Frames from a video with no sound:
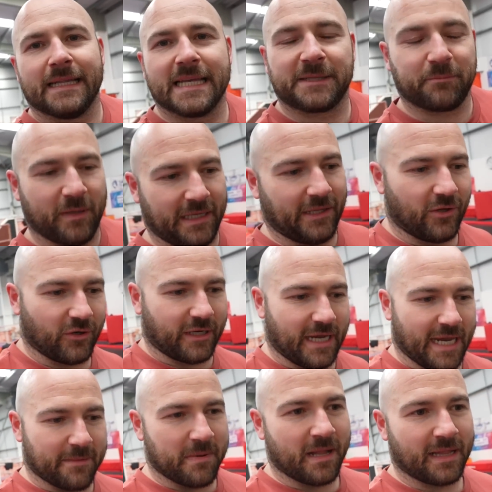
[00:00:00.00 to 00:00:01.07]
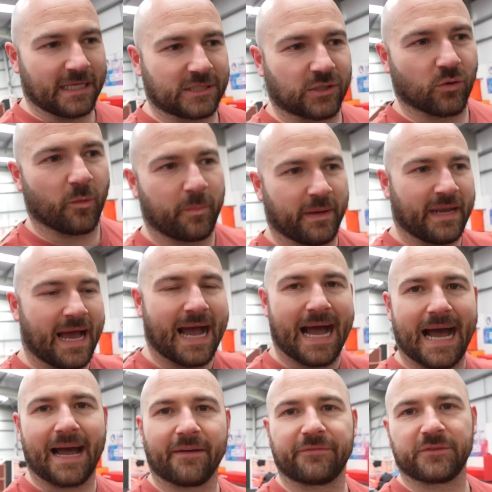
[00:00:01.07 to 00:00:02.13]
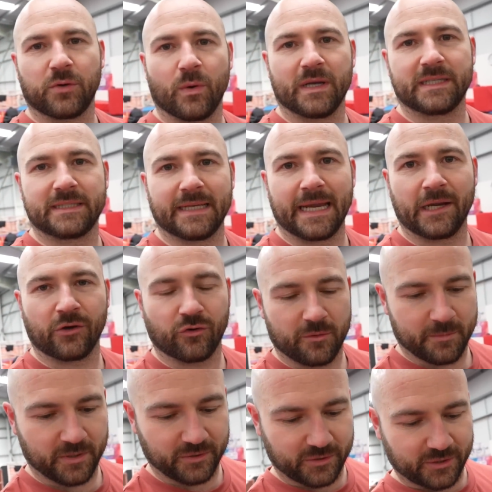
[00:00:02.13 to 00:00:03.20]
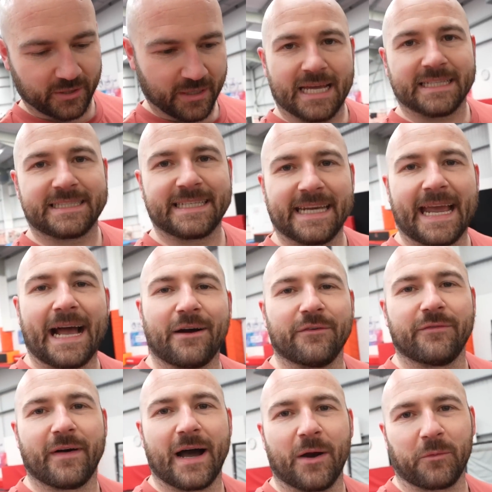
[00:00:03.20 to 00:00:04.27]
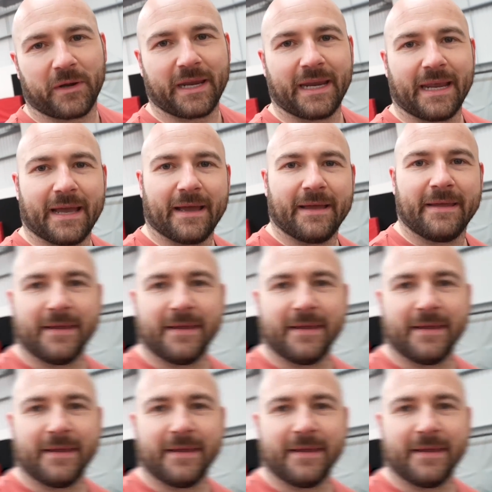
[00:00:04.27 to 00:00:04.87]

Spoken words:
Let's play a little game. Let's go up in half twist increments and see how far we can get.